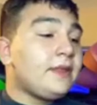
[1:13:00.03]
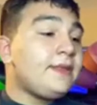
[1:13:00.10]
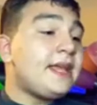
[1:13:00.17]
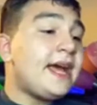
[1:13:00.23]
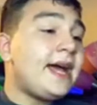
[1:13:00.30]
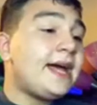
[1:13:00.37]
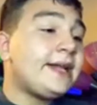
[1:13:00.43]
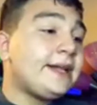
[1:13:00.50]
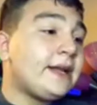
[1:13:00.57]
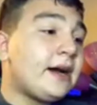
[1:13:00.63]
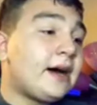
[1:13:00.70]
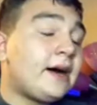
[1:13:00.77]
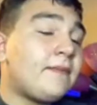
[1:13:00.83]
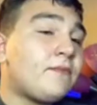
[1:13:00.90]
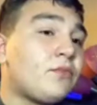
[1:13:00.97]

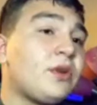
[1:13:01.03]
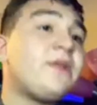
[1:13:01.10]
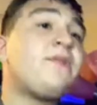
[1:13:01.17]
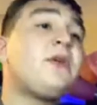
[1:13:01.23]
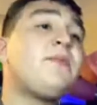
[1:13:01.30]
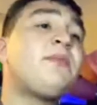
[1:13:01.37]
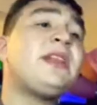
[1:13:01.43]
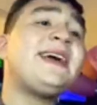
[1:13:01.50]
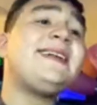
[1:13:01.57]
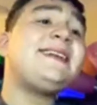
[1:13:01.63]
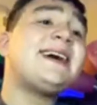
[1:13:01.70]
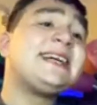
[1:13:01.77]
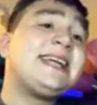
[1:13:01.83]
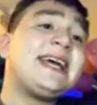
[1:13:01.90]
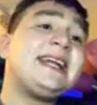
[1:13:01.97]
then we
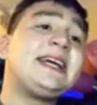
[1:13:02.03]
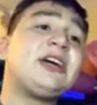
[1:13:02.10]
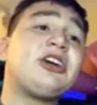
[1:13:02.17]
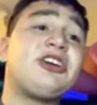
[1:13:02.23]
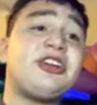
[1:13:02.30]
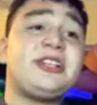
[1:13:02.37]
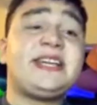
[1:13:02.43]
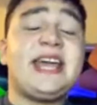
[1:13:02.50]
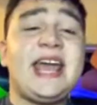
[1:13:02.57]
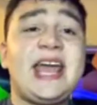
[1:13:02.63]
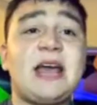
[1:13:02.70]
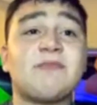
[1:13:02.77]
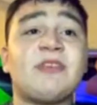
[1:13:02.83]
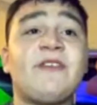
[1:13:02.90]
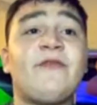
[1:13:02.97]
planned on getting a good
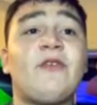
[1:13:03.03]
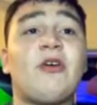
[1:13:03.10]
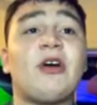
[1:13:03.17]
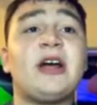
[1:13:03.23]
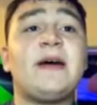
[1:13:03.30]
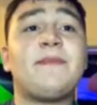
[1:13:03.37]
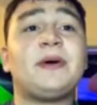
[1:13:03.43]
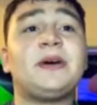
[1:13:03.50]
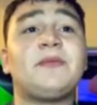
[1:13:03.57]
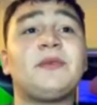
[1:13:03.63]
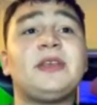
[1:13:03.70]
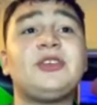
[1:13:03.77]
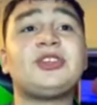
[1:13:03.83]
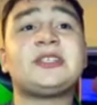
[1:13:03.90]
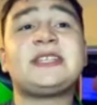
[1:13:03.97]
camera for it, but
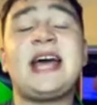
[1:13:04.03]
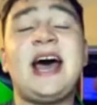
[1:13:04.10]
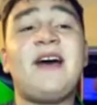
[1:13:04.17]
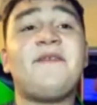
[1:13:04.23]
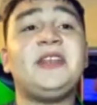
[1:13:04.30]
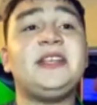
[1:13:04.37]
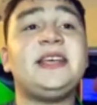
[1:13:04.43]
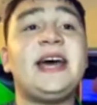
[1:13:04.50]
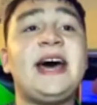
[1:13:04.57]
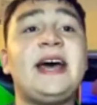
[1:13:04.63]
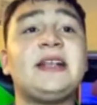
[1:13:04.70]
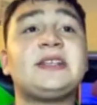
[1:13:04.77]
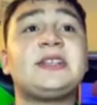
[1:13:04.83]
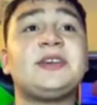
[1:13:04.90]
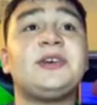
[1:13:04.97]
we just haven't
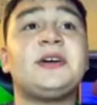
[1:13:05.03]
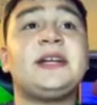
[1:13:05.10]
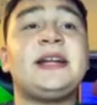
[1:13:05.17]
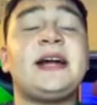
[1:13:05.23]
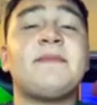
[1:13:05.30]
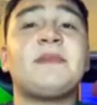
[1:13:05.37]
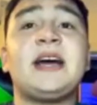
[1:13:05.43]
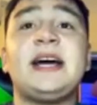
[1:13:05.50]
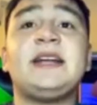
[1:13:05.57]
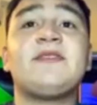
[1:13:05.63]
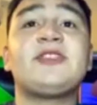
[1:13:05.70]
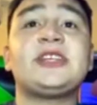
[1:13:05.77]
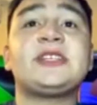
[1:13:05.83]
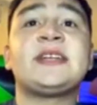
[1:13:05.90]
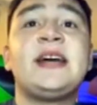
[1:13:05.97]
yet. So, and I'm
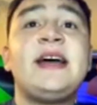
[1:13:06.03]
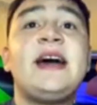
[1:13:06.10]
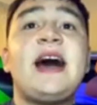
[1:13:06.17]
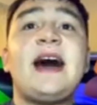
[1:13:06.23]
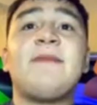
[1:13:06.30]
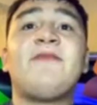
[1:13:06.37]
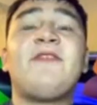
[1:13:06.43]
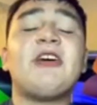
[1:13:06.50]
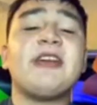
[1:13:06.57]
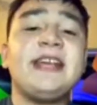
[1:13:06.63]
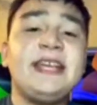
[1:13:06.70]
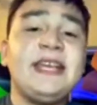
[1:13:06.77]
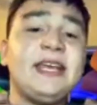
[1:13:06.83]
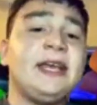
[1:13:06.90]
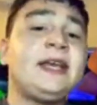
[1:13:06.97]

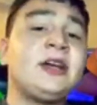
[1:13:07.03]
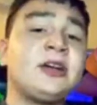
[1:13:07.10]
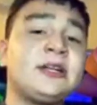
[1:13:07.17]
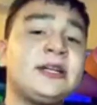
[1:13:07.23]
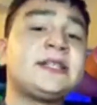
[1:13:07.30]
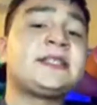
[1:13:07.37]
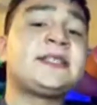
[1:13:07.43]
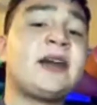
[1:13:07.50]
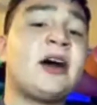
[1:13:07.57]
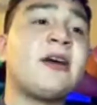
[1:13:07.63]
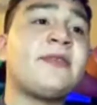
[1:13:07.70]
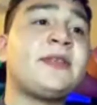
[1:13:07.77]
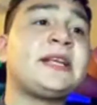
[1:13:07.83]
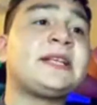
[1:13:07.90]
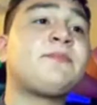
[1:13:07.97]
very eager to
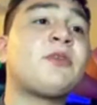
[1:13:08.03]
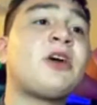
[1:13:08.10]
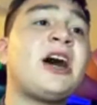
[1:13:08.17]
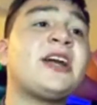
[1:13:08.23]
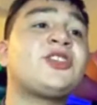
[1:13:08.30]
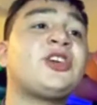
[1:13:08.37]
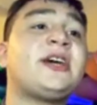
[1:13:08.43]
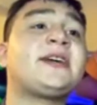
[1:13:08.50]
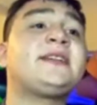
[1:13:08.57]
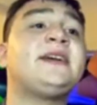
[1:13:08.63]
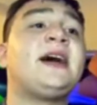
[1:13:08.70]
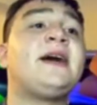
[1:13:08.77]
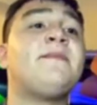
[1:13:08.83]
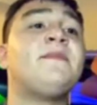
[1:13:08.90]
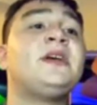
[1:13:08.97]
start this project
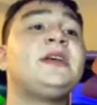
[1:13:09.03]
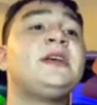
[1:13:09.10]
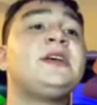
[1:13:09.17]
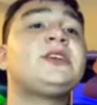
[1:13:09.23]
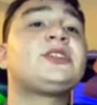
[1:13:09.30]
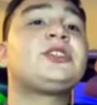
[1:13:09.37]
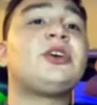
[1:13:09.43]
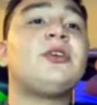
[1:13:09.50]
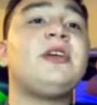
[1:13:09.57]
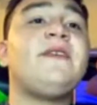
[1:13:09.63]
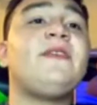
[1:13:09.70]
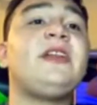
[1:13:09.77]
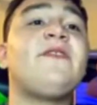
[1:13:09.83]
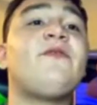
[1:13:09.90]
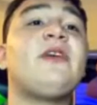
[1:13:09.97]
up. So
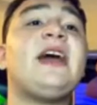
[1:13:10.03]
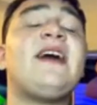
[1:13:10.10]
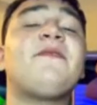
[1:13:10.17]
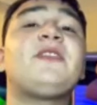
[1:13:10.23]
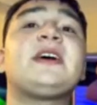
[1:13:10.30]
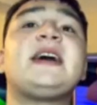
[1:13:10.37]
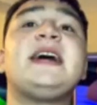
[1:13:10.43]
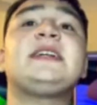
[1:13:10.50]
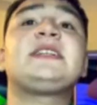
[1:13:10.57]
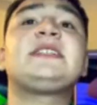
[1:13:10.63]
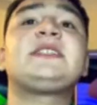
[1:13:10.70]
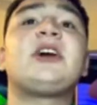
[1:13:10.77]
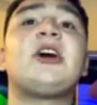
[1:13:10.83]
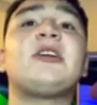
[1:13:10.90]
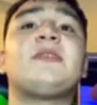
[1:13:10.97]
even if we have to kind
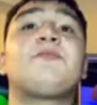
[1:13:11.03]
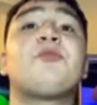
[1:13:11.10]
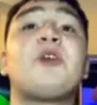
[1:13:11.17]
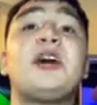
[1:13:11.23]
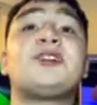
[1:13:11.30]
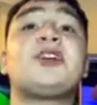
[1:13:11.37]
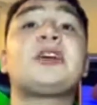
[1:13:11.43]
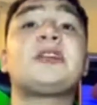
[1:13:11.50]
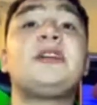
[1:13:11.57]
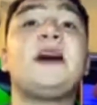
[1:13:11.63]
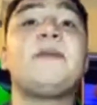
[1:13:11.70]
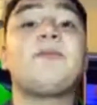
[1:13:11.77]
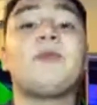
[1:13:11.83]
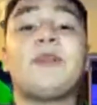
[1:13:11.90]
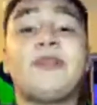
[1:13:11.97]
of start the
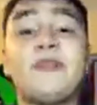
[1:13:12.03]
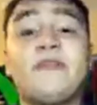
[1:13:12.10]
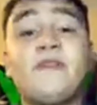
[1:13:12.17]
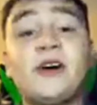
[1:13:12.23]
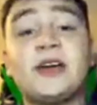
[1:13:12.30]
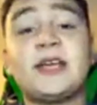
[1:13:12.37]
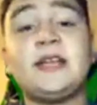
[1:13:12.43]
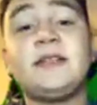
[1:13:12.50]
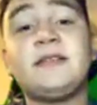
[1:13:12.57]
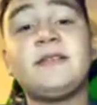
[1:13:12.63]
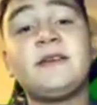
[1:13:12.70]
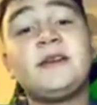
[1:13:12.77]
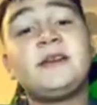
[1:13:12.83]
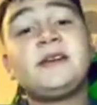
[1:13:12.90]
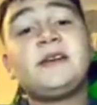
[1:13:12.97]
project up with a
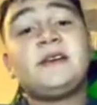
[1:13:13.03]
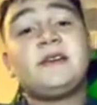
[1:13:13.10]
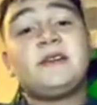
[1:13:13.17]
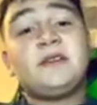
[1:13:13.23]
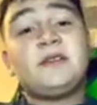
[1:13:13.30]
fucking